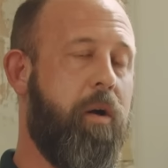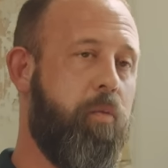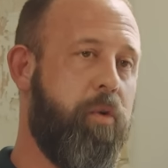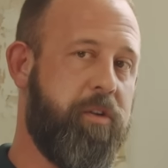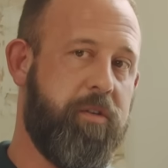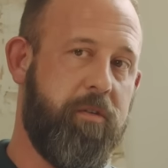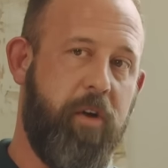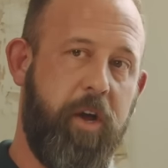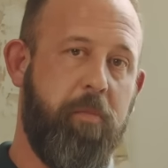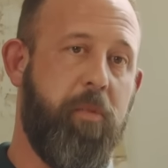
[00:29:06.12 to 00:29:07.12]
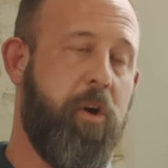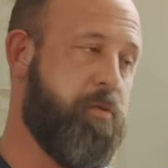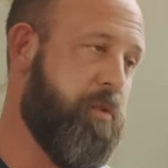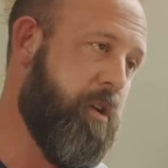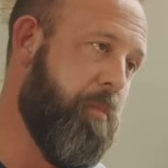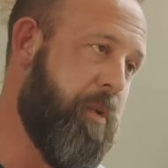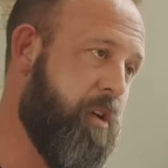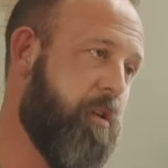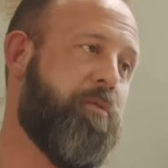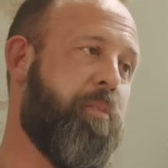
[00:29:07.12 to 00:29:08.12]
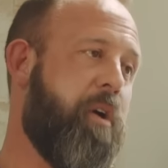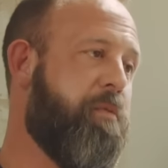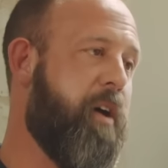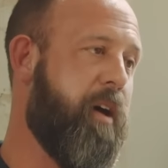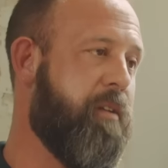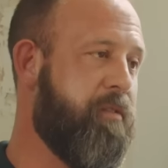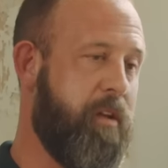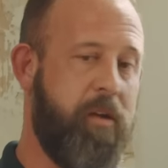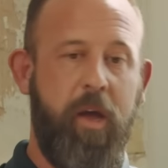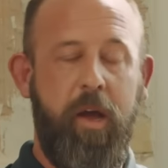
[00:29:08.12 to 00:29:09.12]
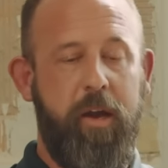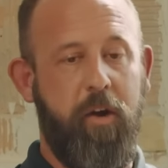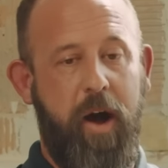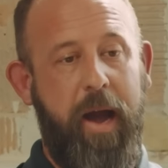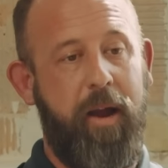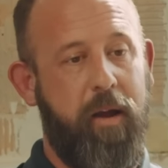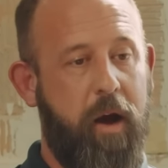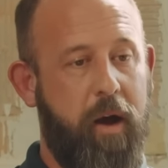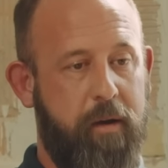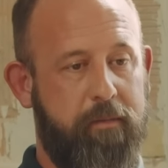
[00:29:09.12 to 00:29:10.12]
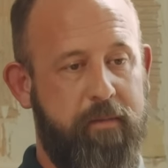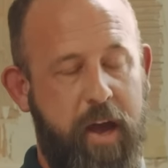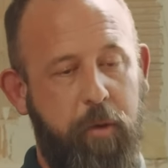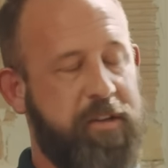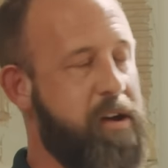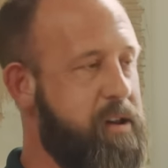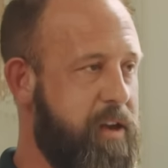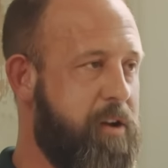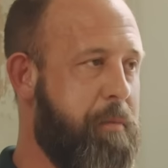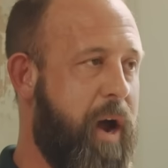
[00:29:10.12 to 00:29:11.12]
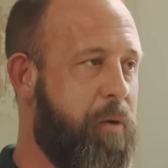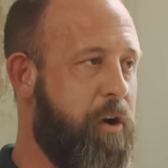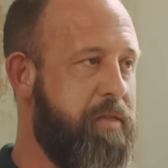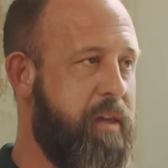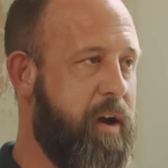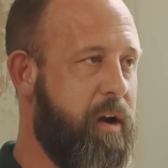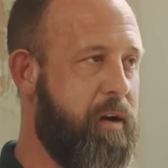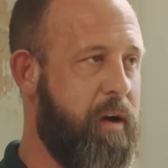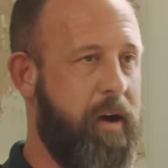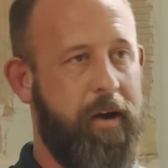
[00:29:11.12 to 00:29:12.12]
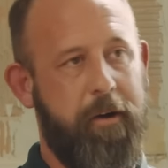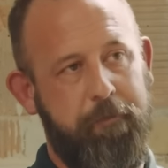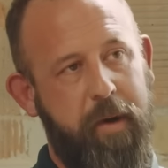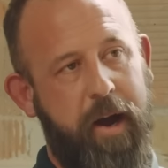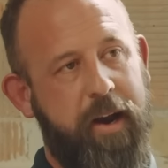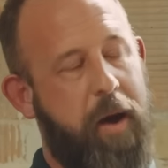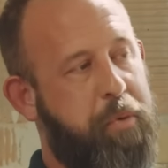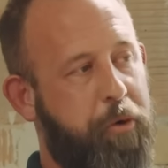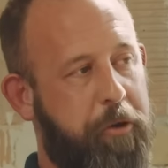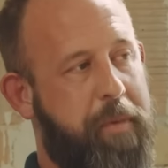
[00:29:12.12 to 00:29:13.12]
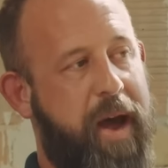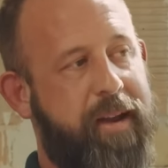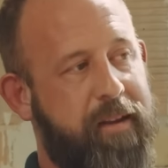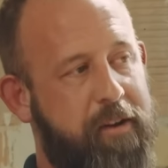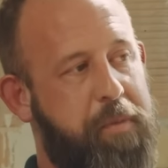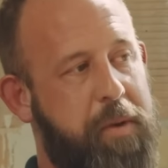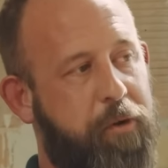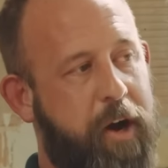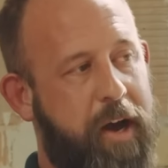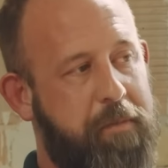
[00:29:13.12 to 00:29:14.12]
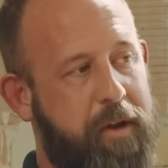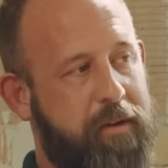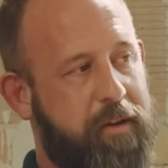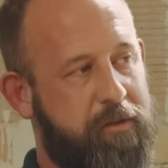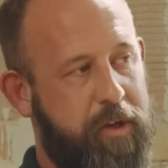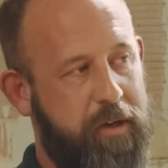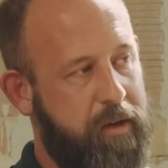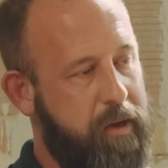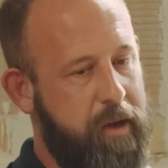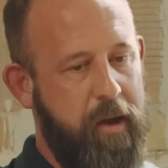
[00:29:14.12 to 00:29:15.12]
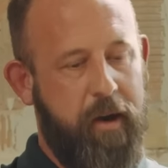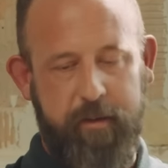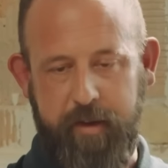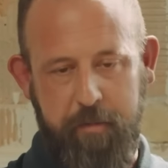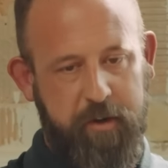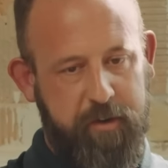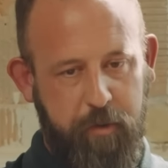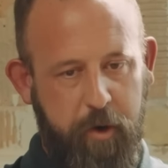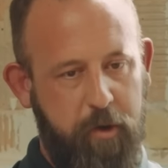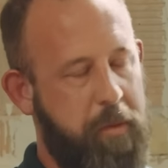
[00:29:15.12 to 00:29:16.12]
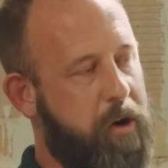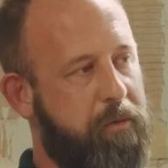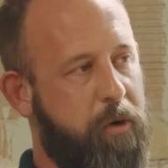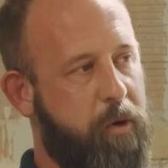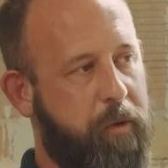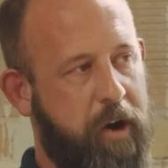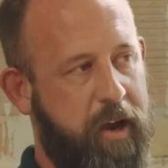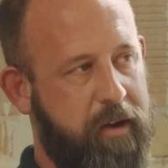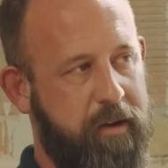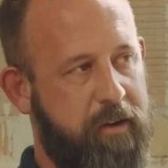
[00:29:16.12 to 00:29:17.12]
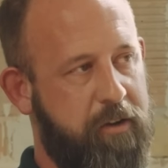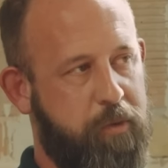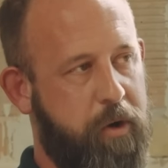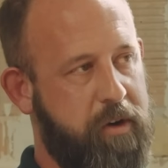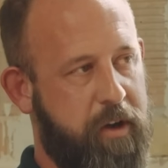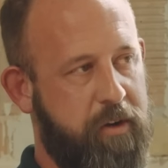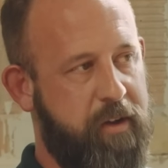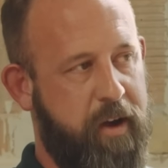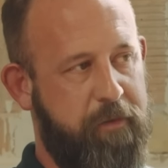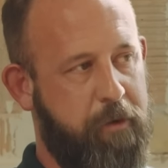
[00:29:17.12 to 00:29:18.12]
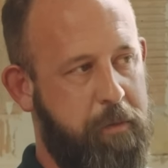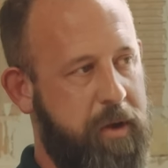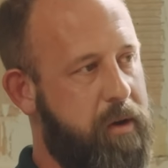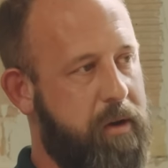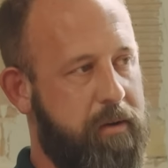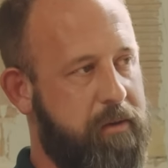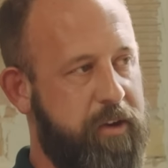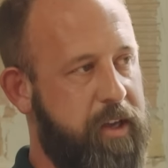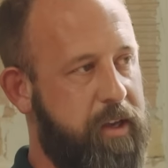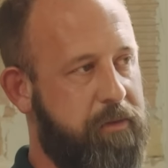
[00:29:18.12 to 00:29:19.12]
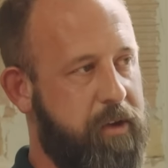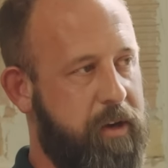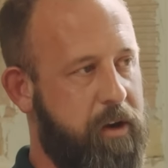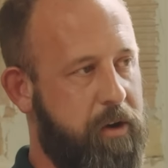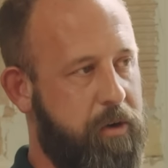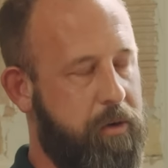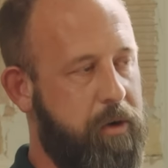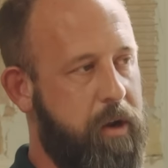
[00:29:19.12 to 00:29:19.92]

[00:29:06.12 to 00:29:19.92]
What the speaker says: Which later merged with a company called Spreadfast. And, that was kind of the end of my run there. I got pulled back into people admin because as I mentioned, we were in the middle of a rewrite, and it just wasn't a good time for me to leave and go